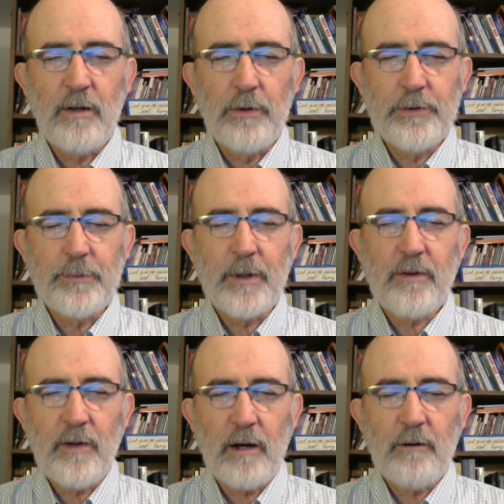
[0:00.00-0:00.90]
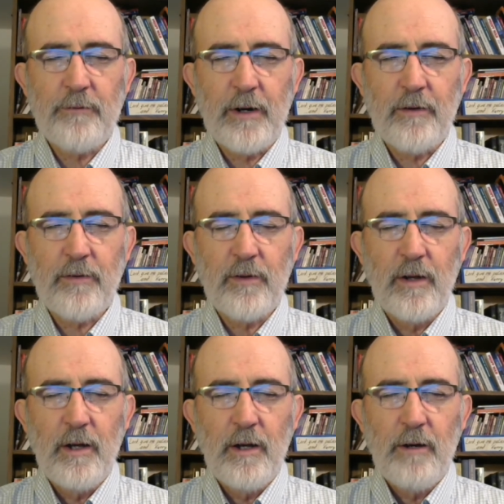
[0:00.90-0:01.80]
ultimate sacrifice
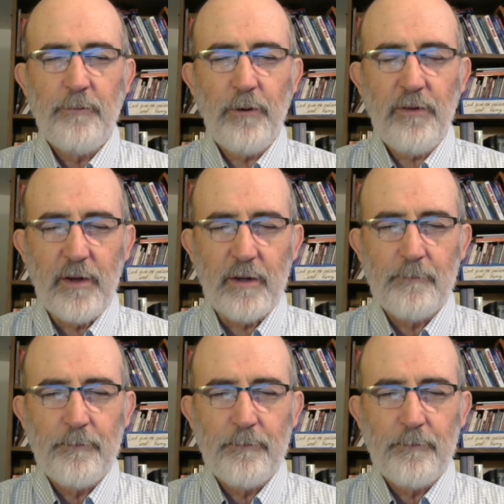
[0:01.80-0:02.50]
for sin,